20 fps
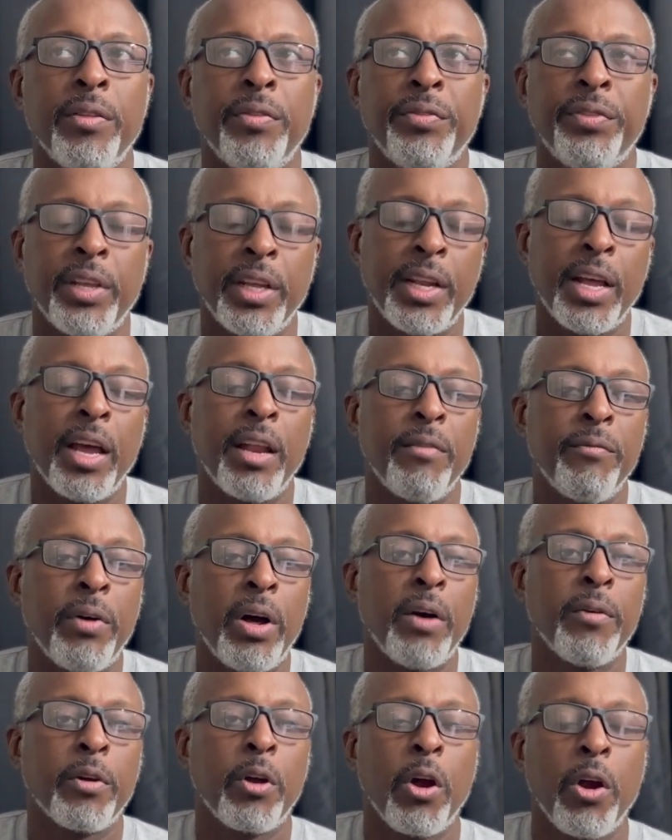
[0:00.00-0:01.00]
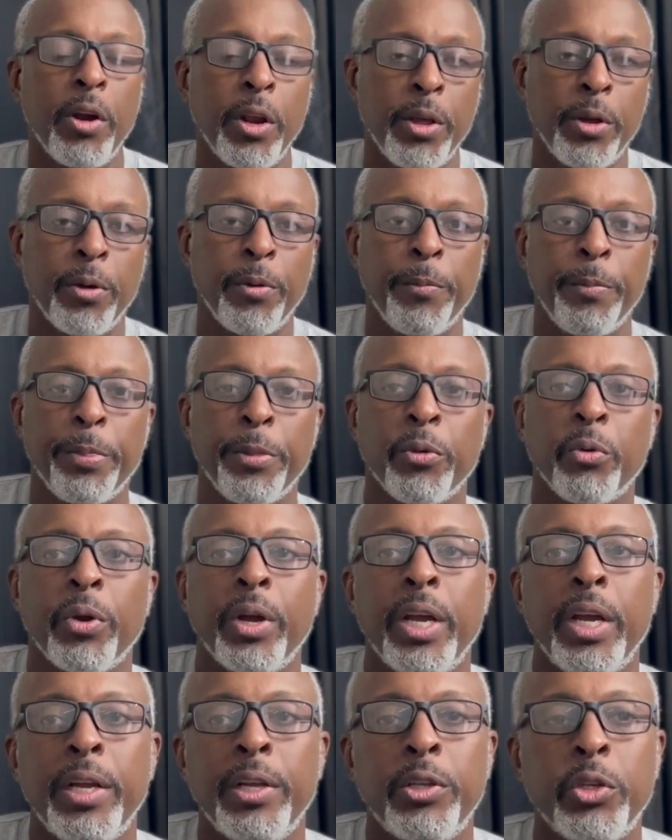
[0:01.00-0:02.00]
did not involve cardio,
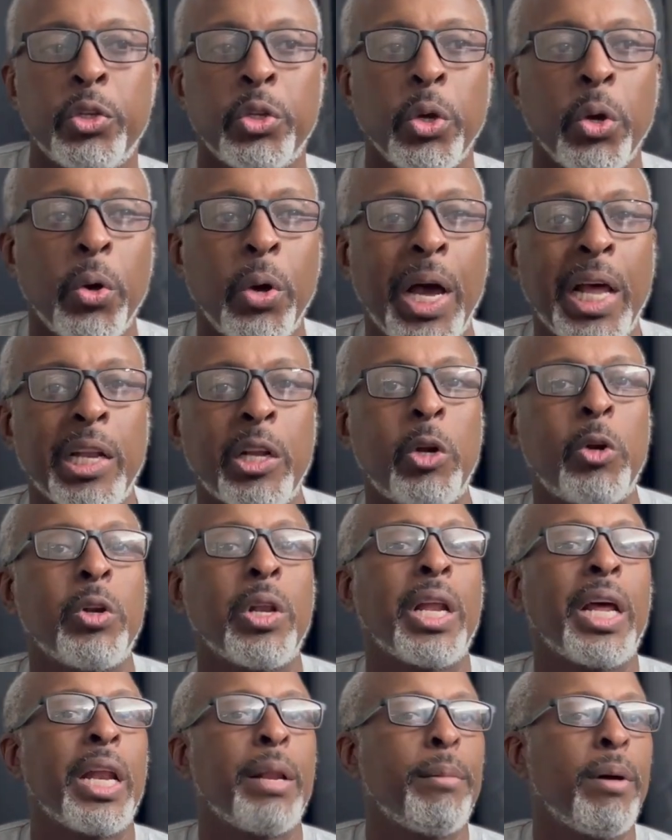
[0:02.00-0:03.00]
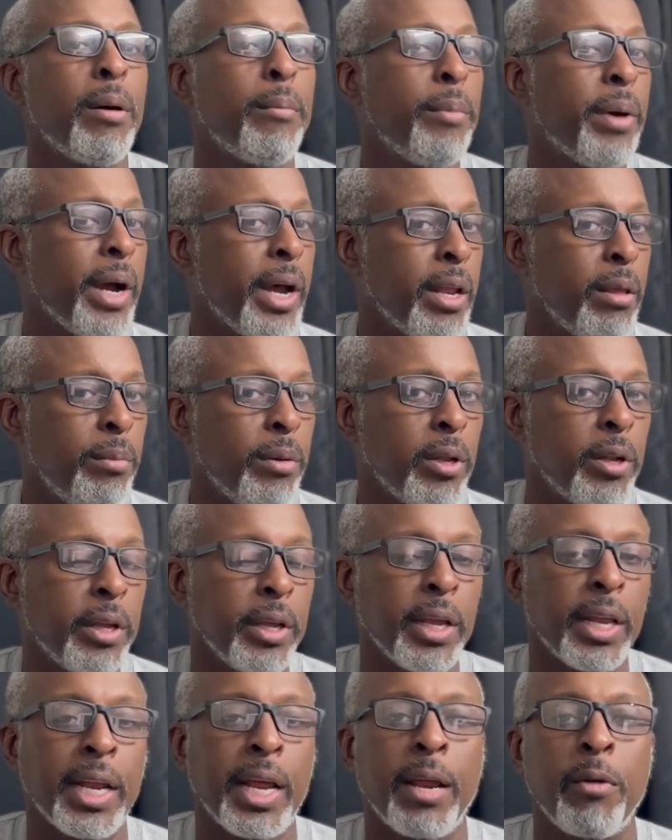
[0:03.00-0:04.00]
right? And so I learned a lot about
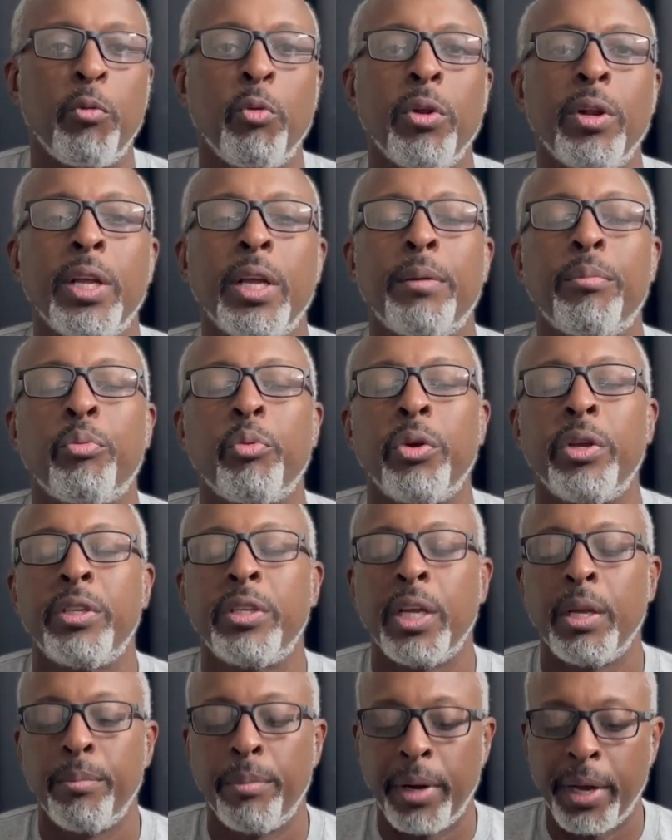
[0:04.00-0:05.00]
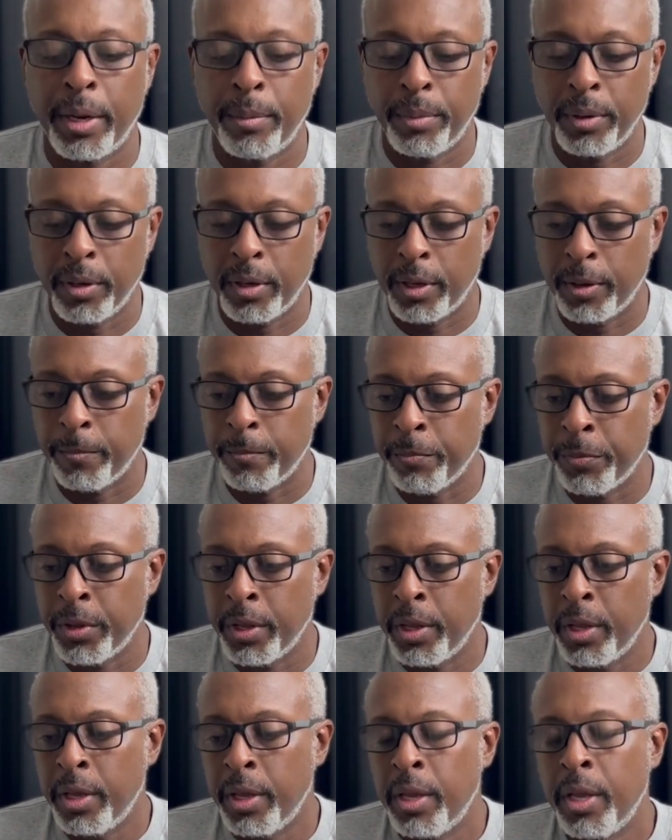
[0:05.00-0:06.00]
bodybuilding, and I really appreciate bodybuilding.
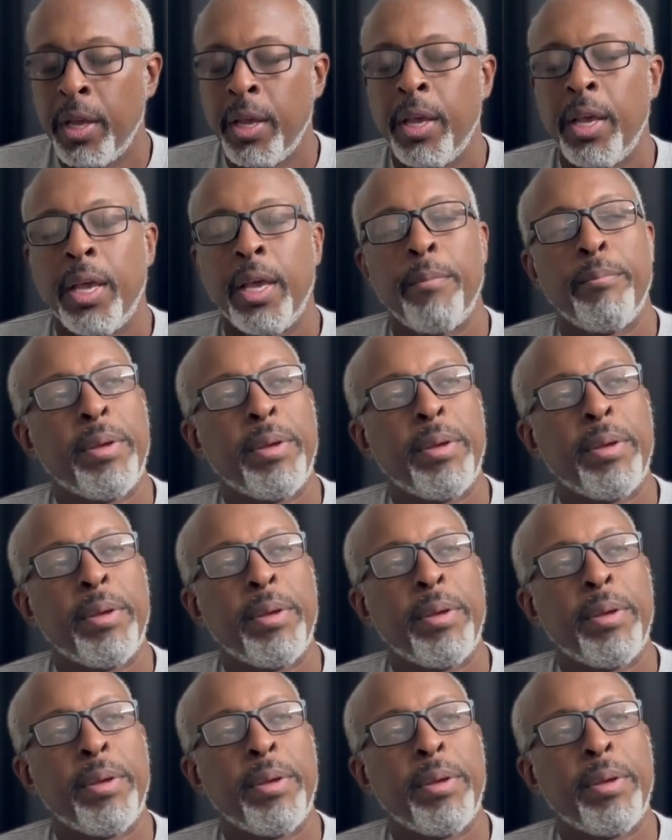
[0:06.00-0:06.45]
And